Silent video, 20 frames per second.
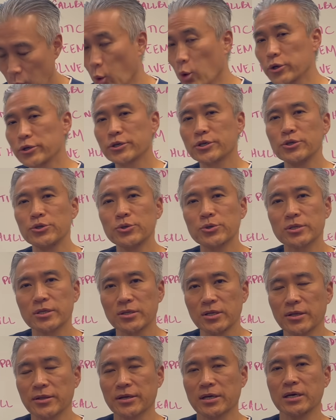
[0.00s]
or you can use
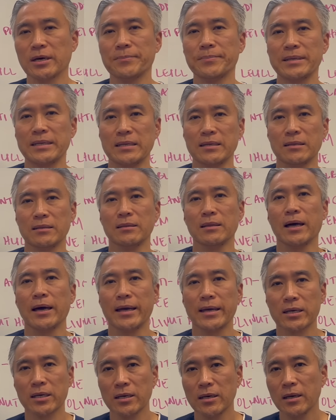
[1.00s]
another company
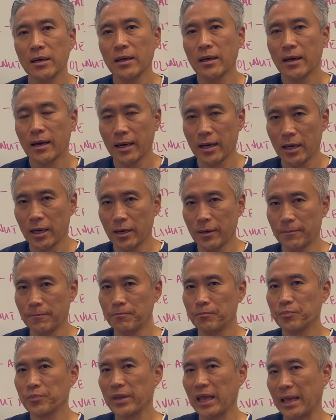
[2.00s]
like um,